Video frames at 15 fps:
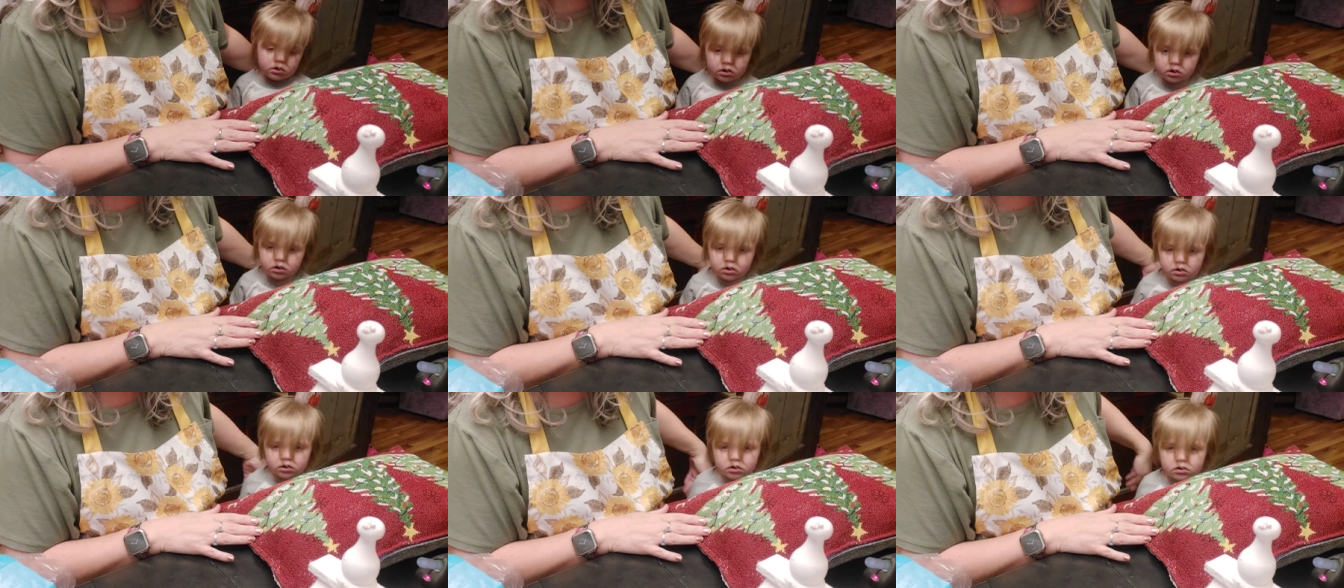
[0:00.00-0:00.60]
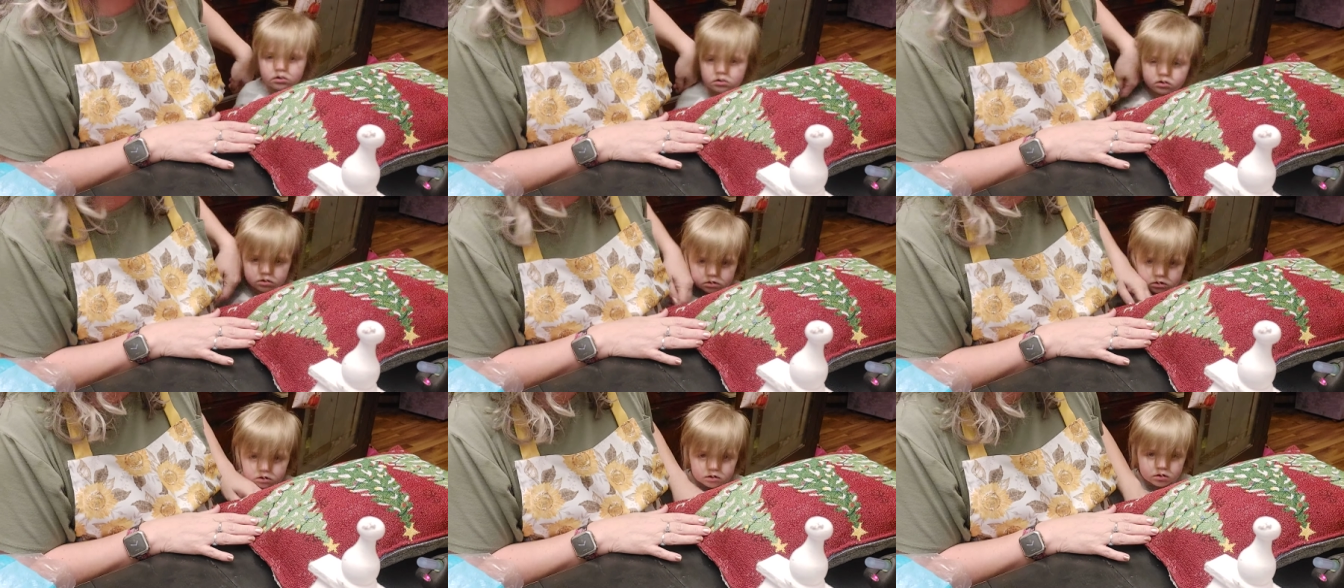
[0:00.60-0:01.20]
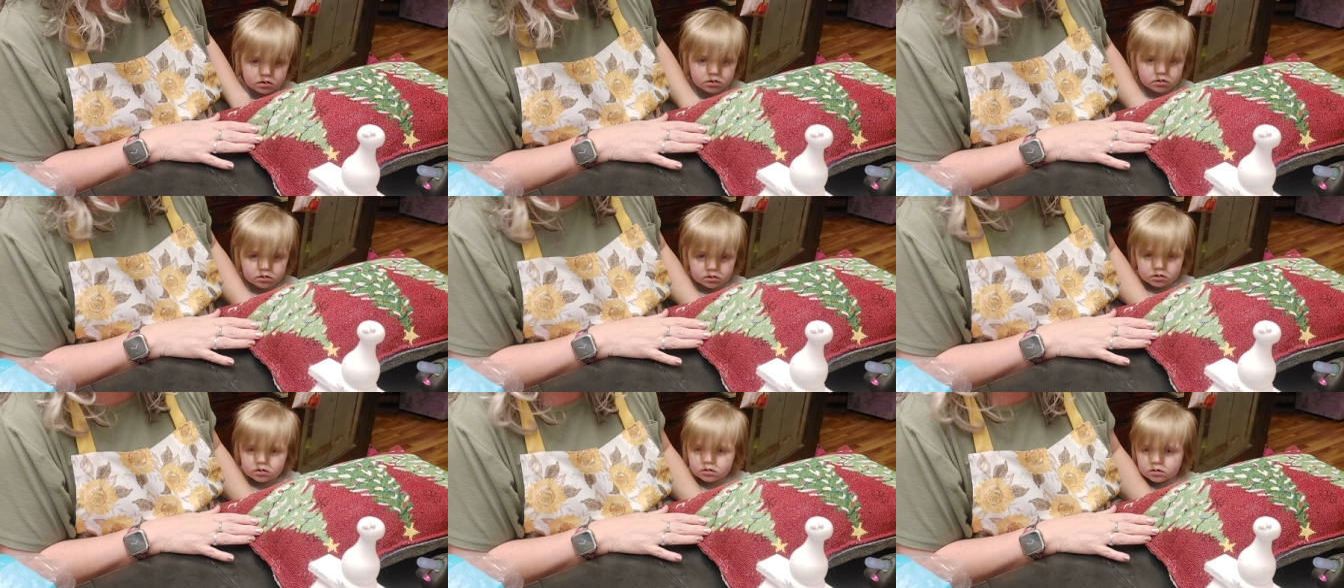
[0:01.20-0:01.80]
all my
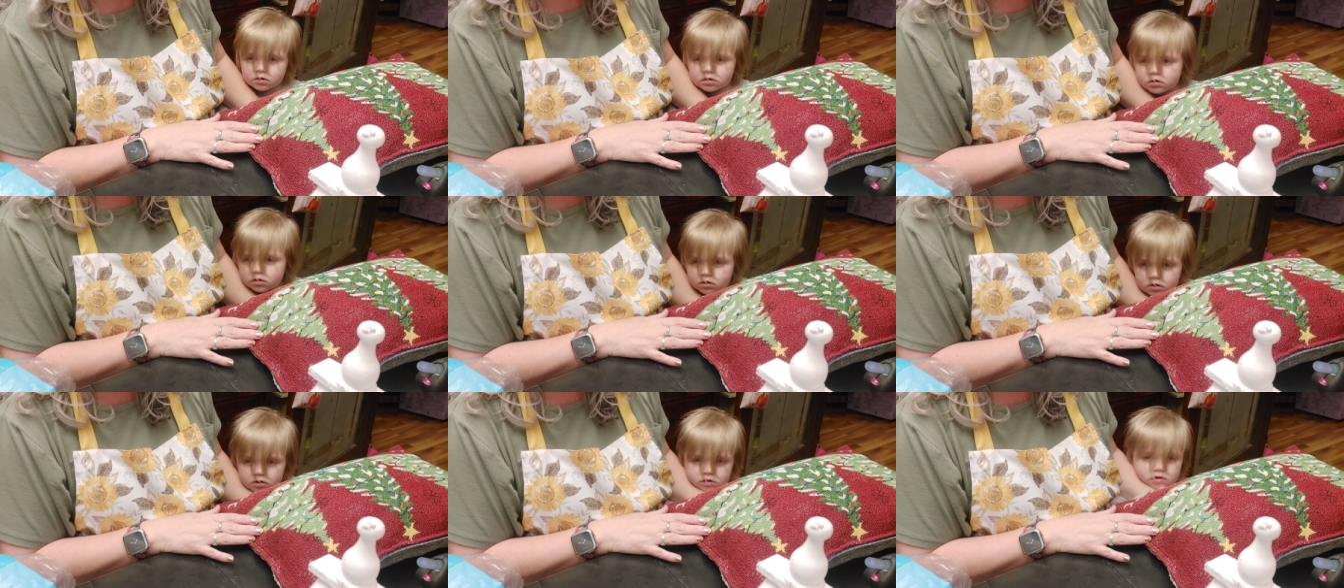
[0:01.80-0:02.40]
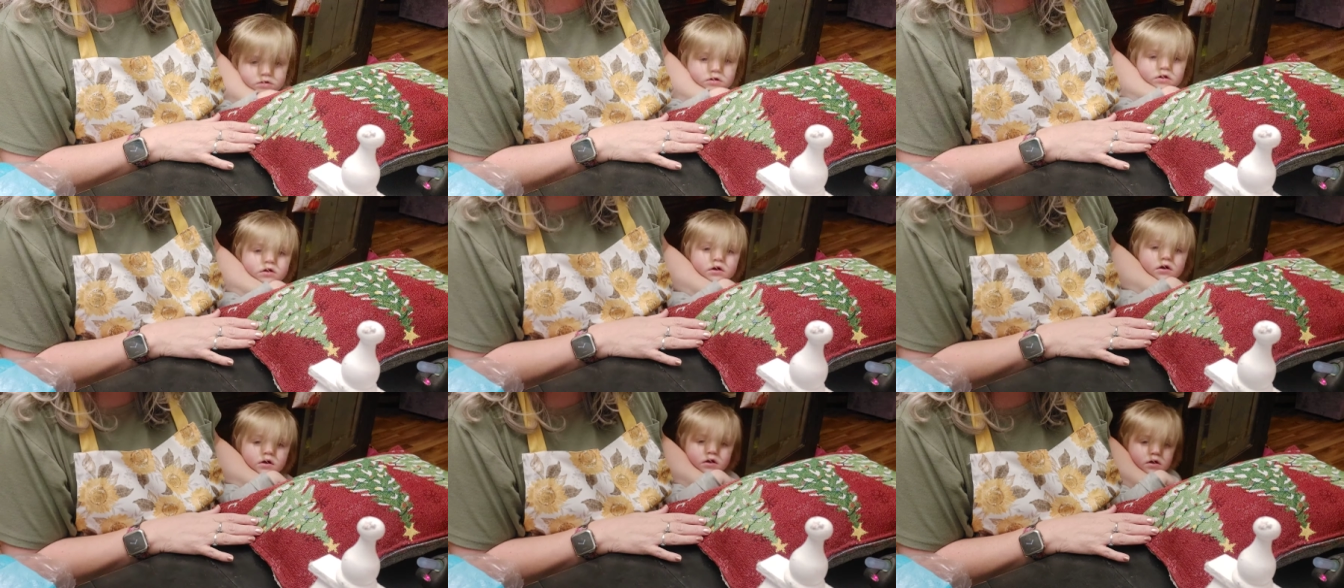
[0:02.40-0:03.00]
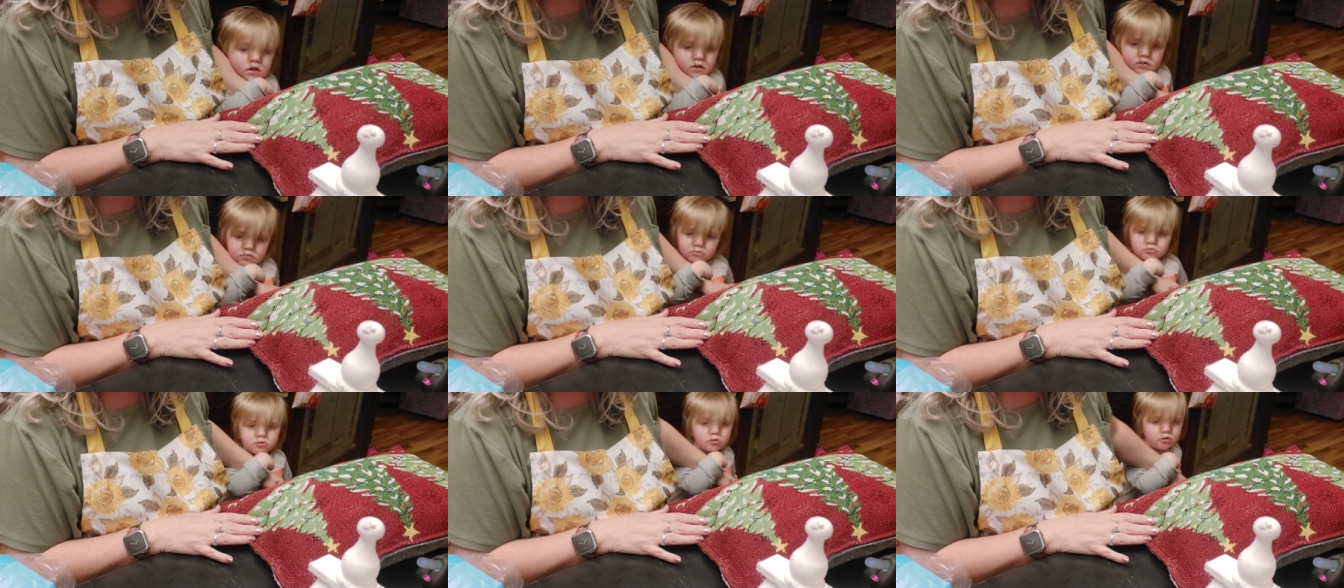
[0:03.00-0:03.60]
organizing tubs and things
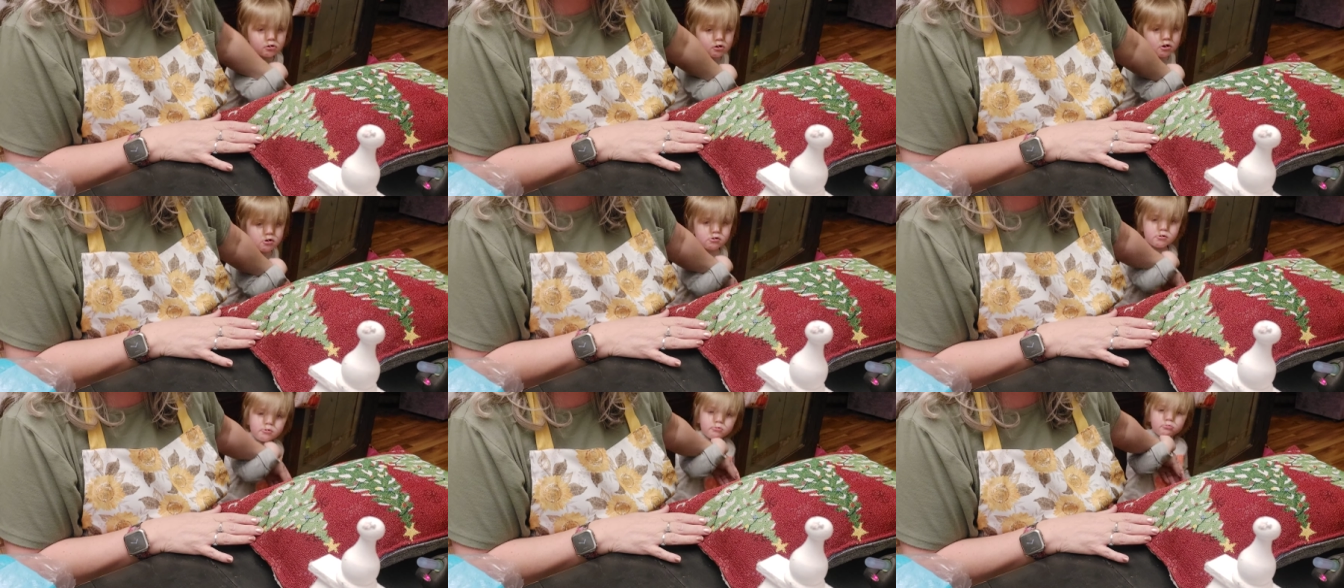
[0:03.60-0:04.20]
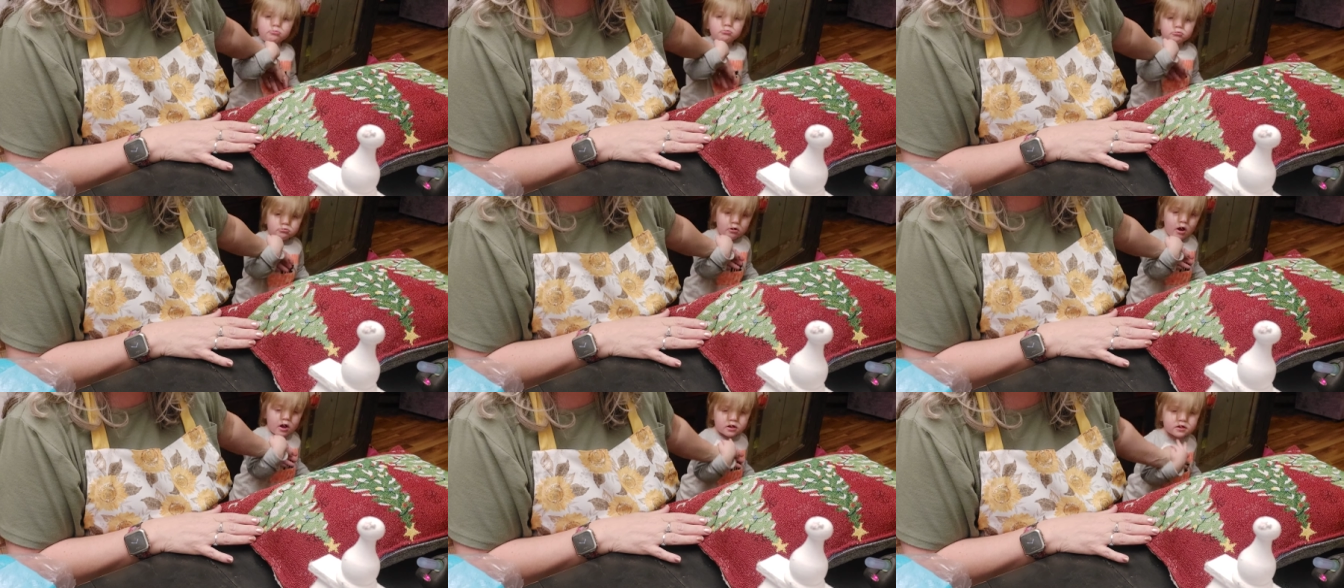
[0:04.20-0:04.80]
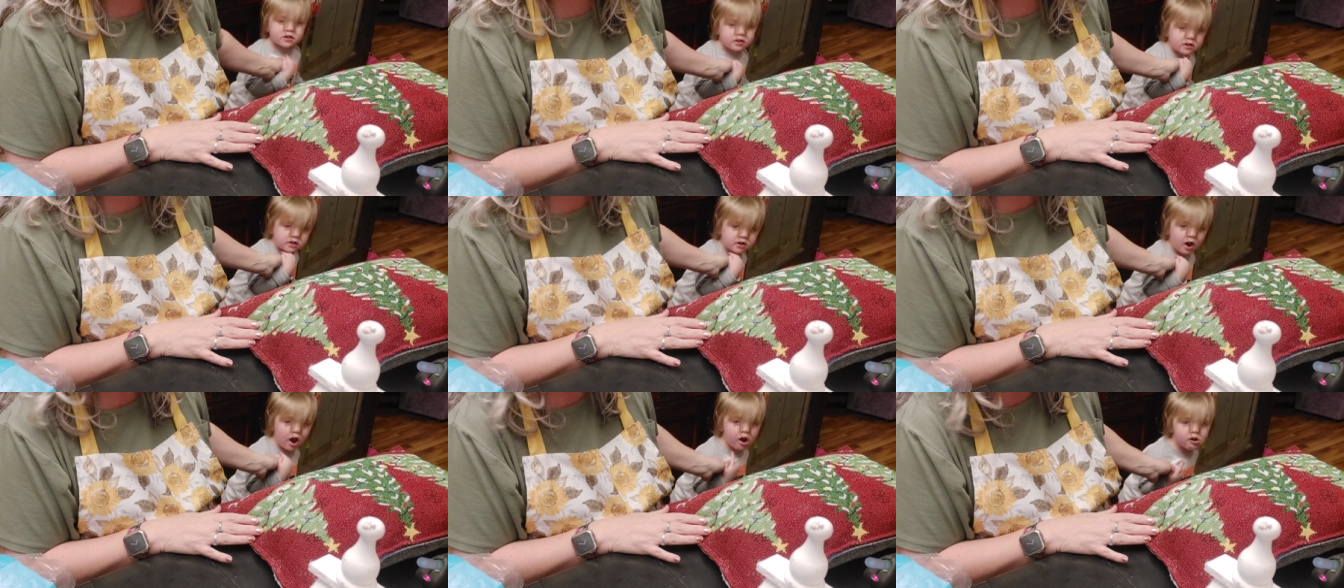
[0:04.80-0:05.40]
like that. And she just knocked down other thing.
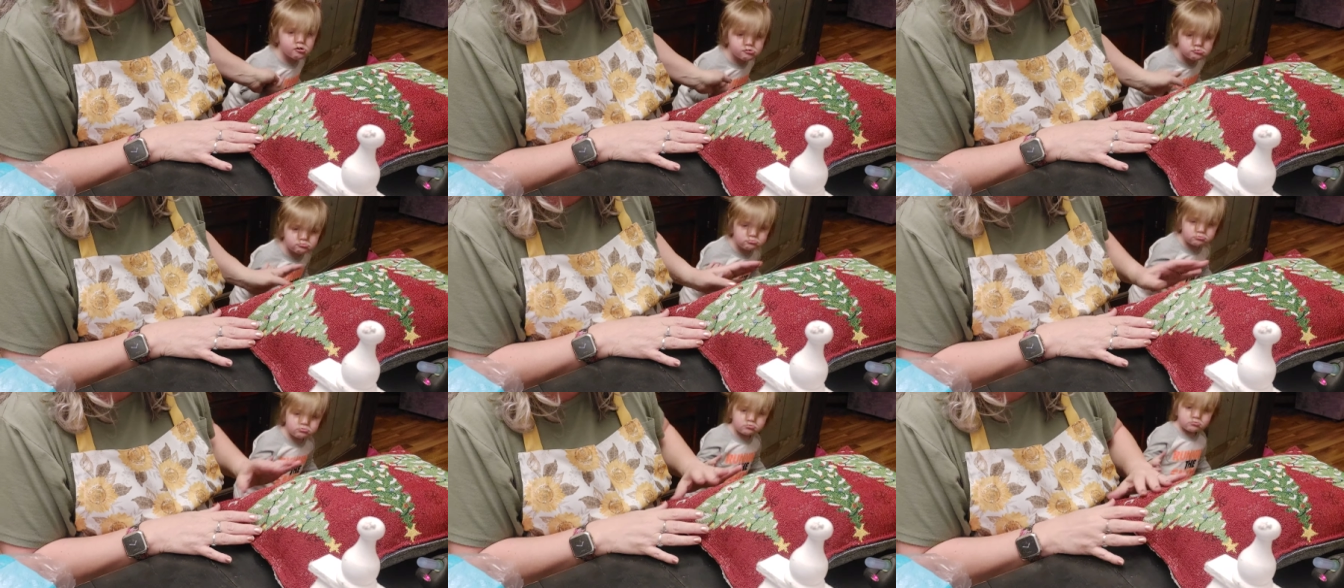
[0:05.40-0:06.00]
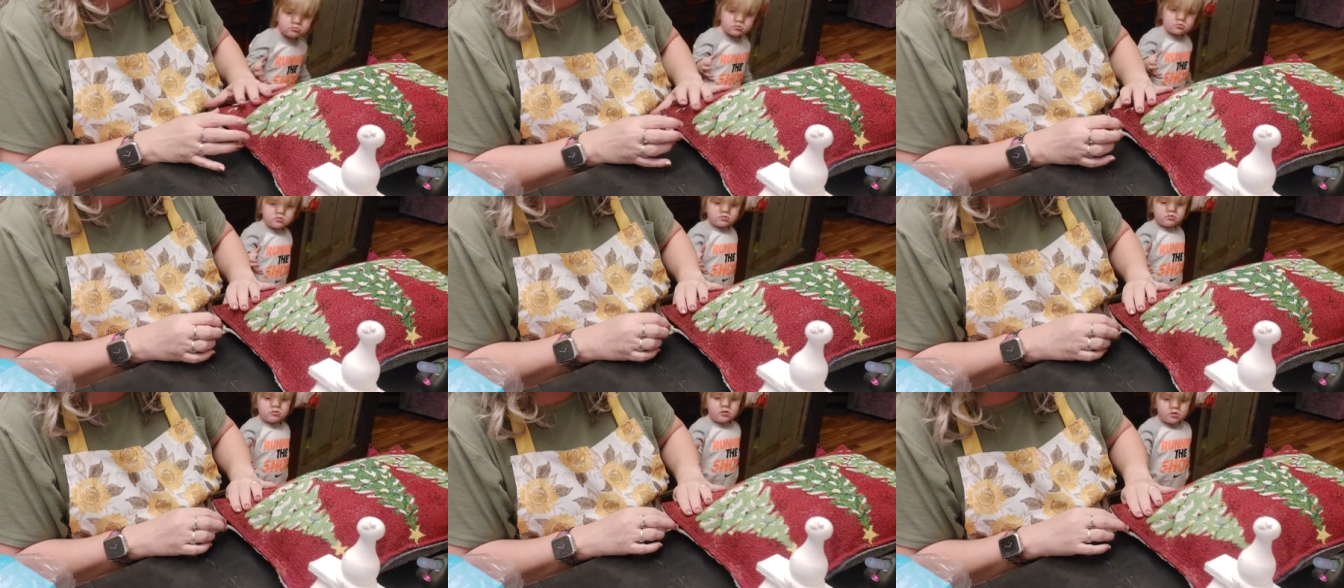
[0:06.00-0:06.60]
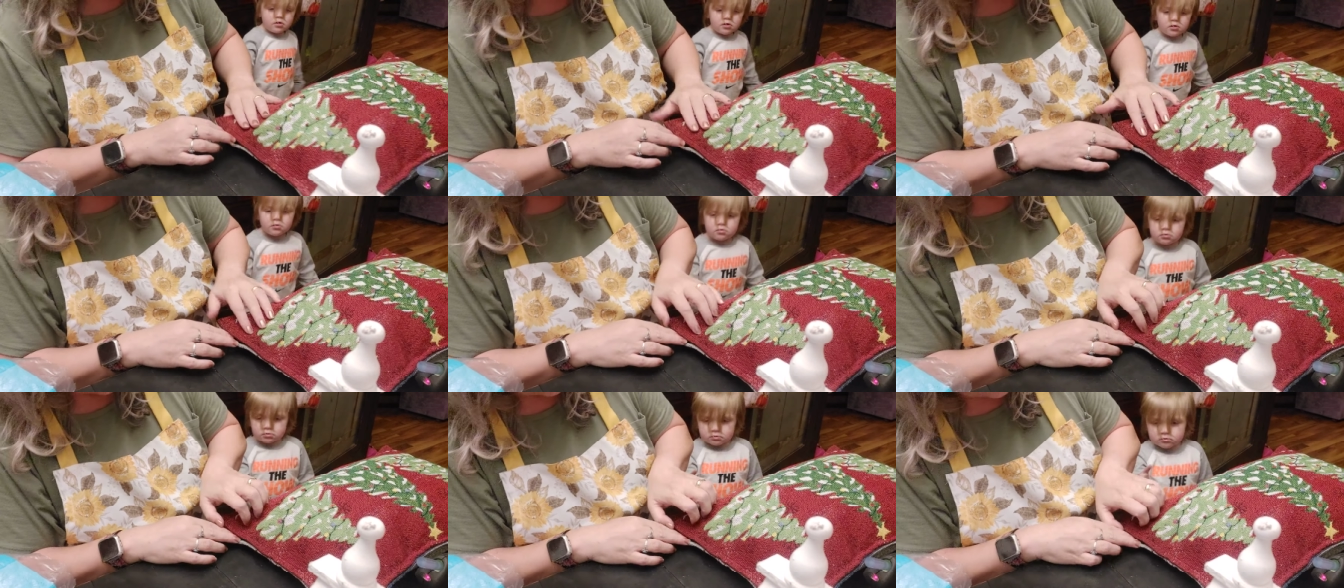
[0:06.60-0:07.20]
Go. Let's
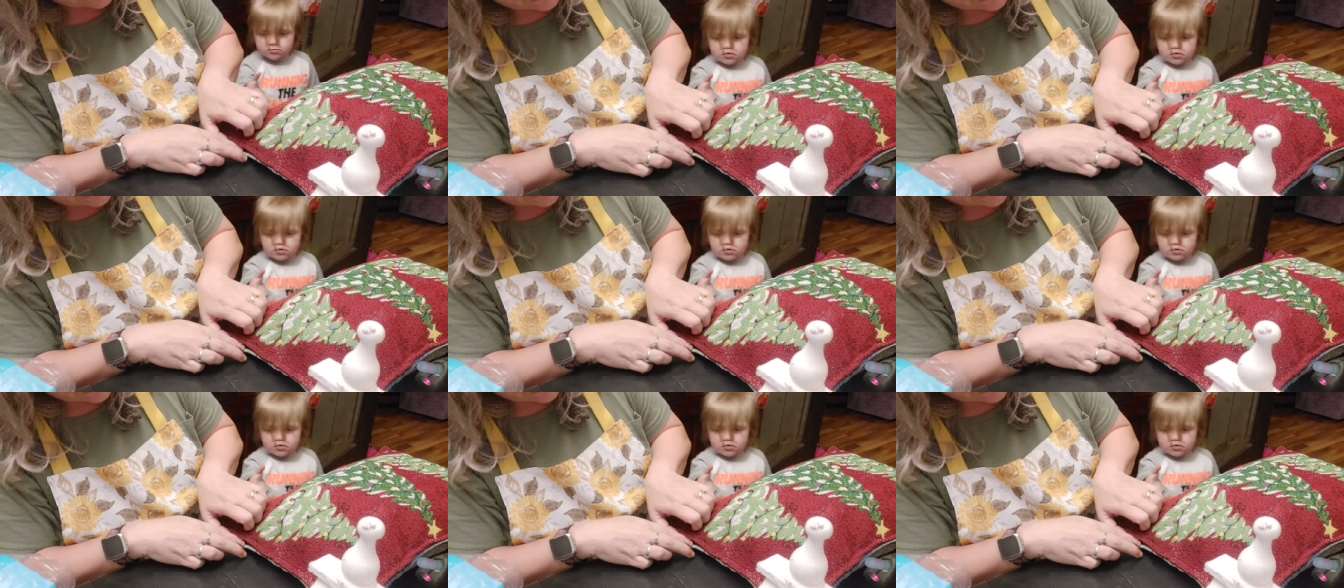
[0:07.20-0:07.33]
go.